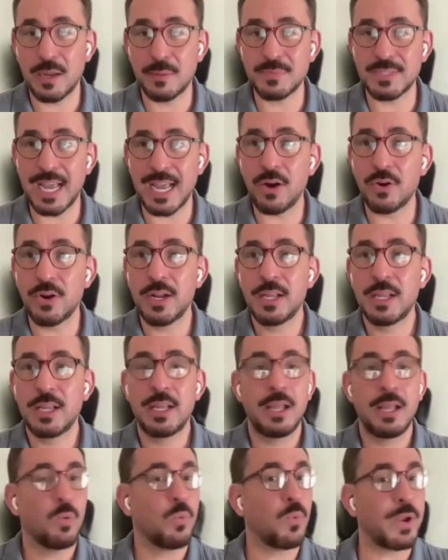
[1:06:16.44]
The PC
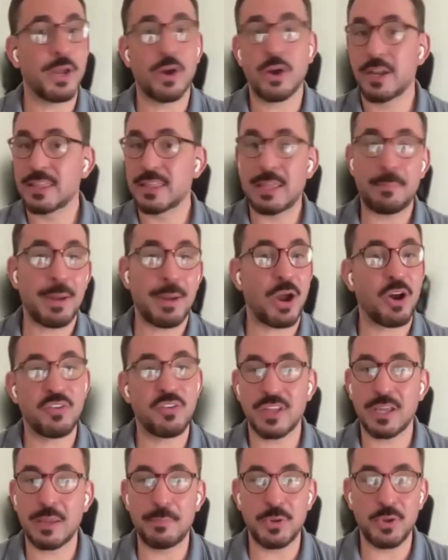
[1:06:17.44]
comes out. We all
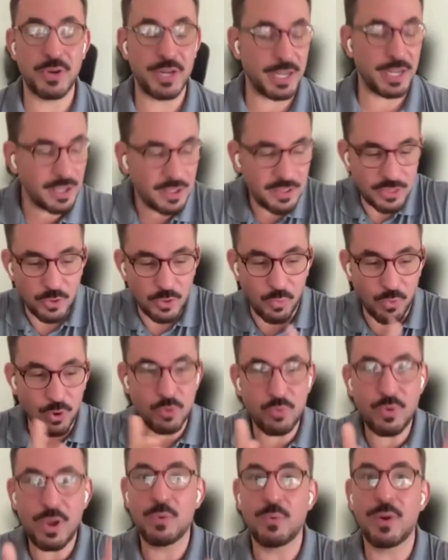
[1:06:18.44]
get the power of the
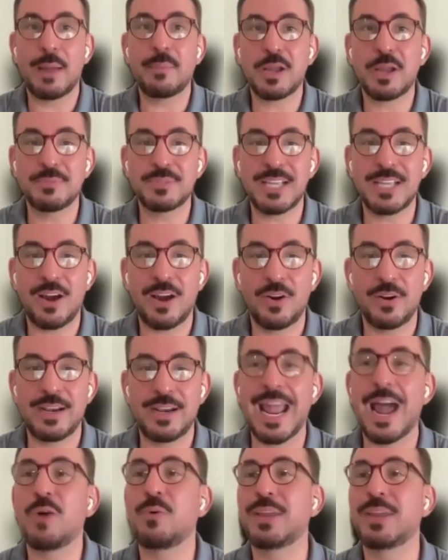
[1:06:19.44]
computing. The World Wide Web
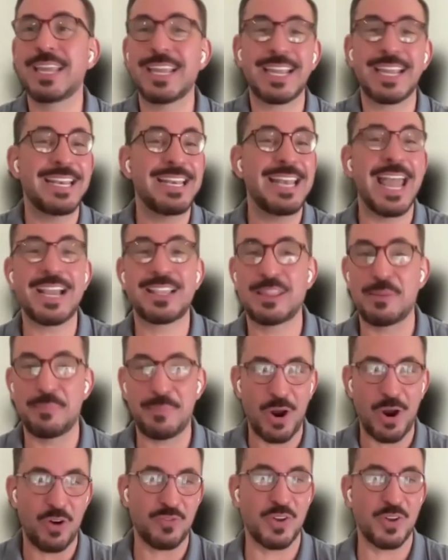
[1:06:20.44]
comes out. Now we can
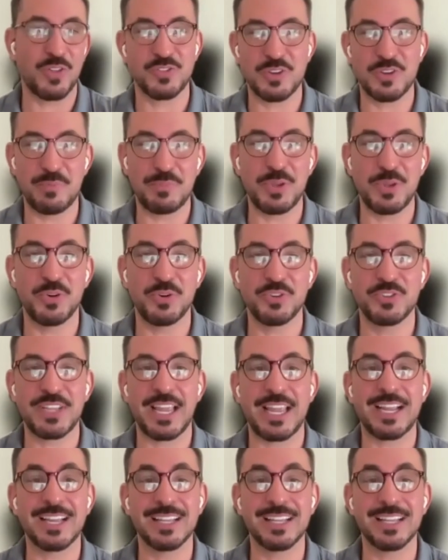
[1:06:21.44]
connect the power of all those